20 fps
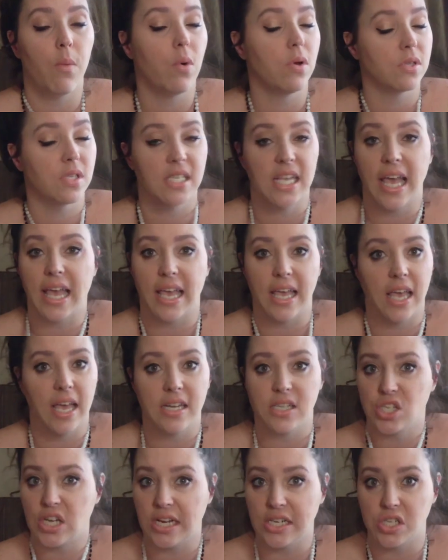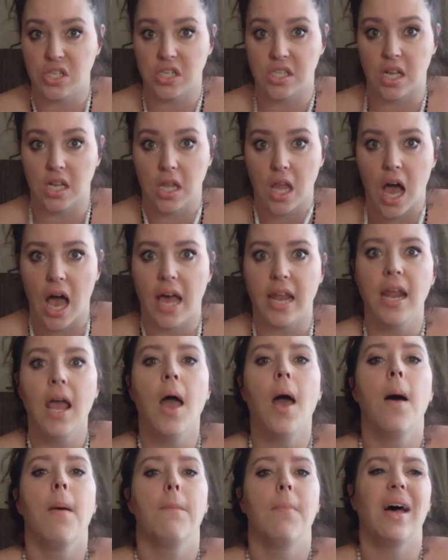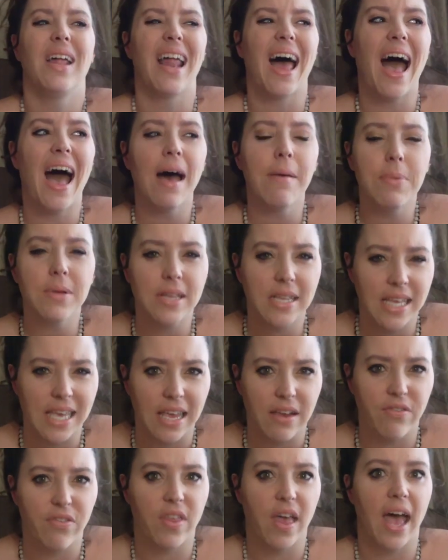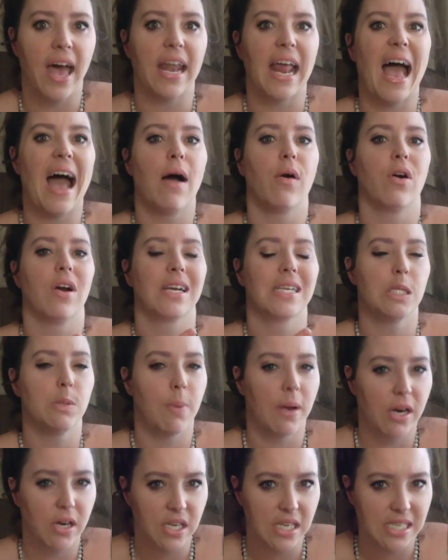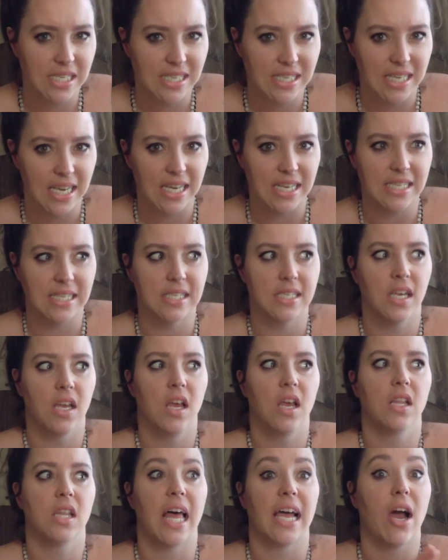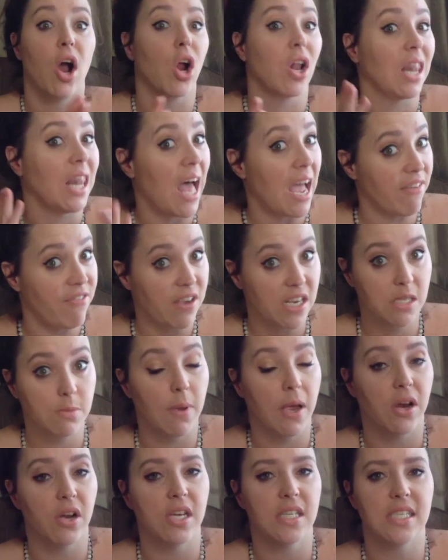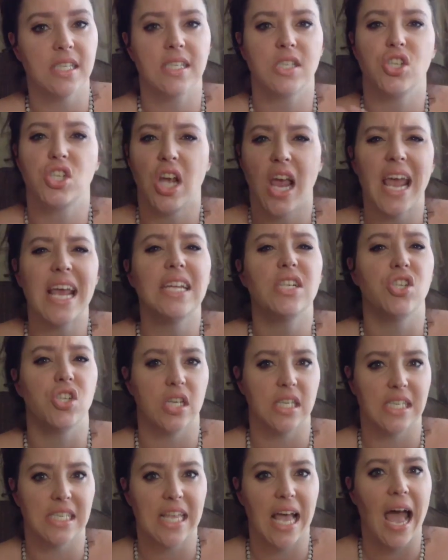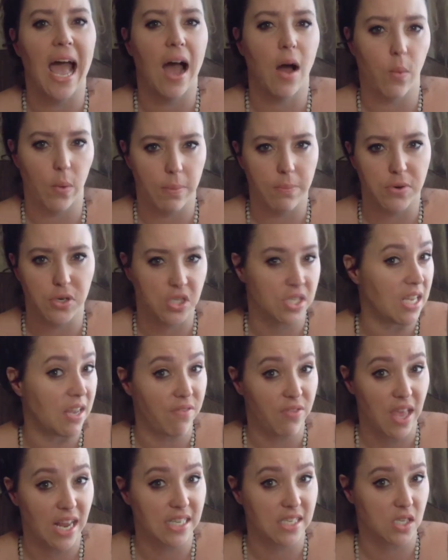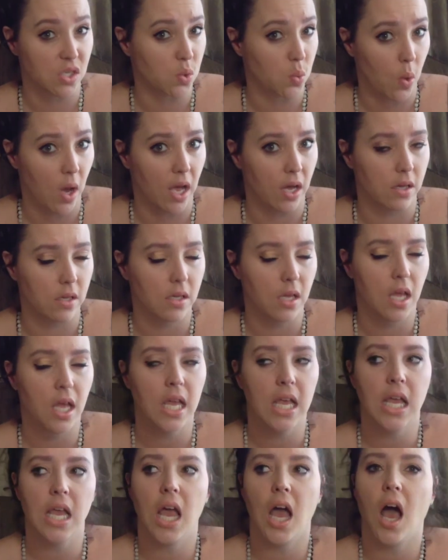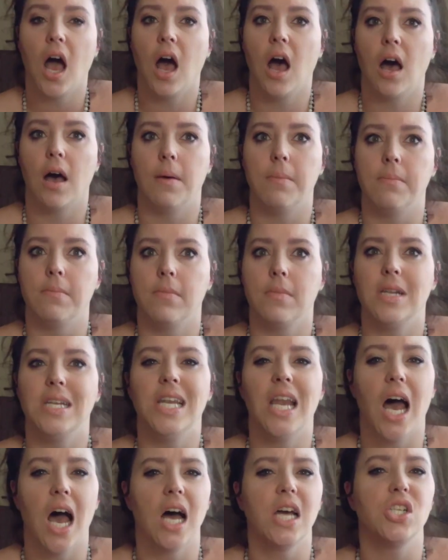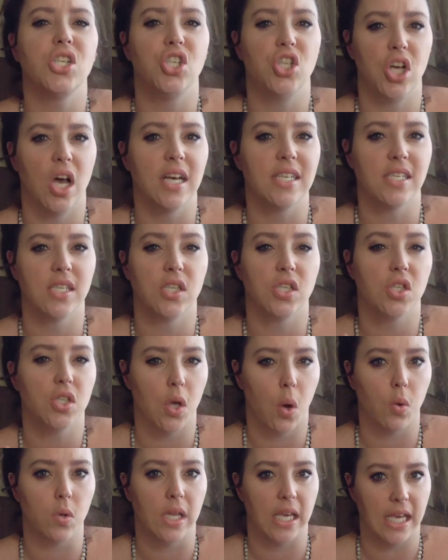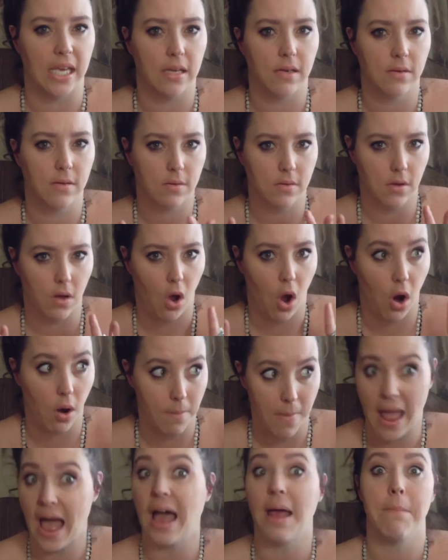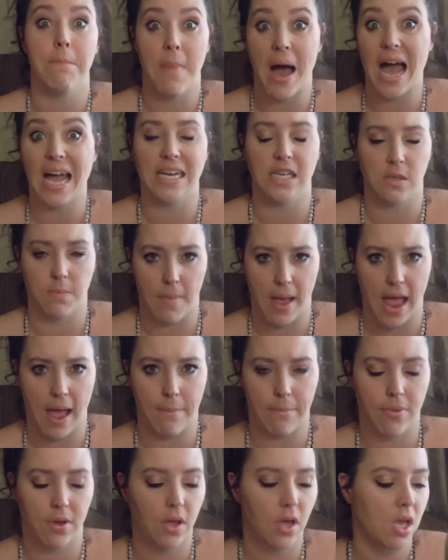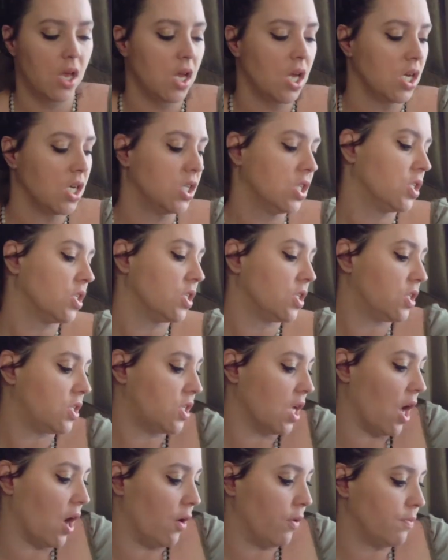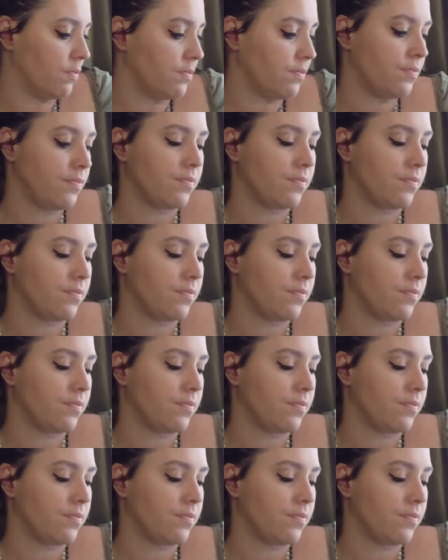I won't say it changes a lot, but I believe that our experiences, like our life experience, changes how we perceive things as well. Um, not just solely our ma- mind map. So,